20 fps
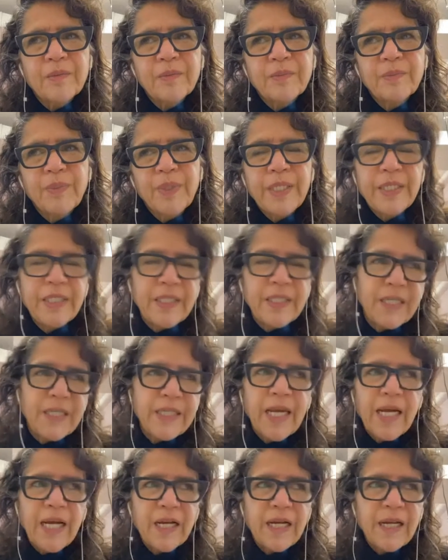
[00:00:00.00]
But
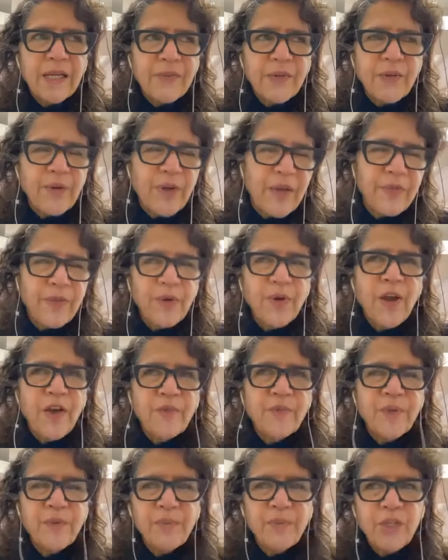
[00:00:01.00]
yeah, there have
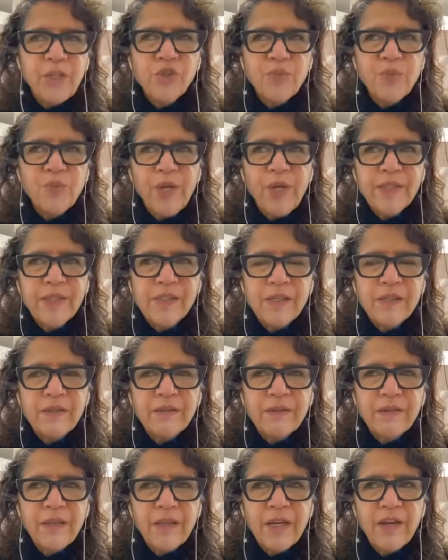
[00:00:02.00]
been major brands
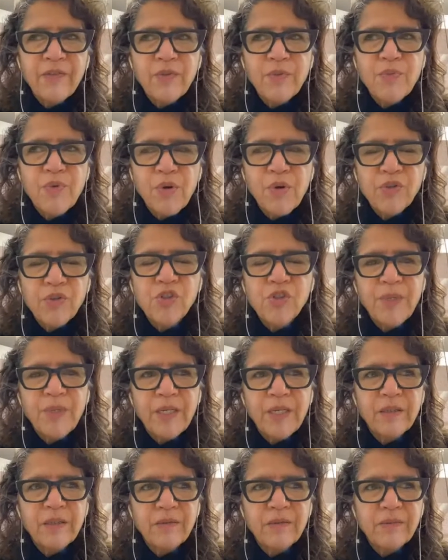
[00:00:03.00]
that have approached me
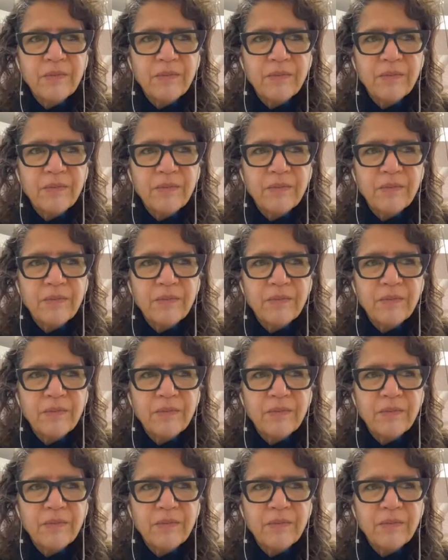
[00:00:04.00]
to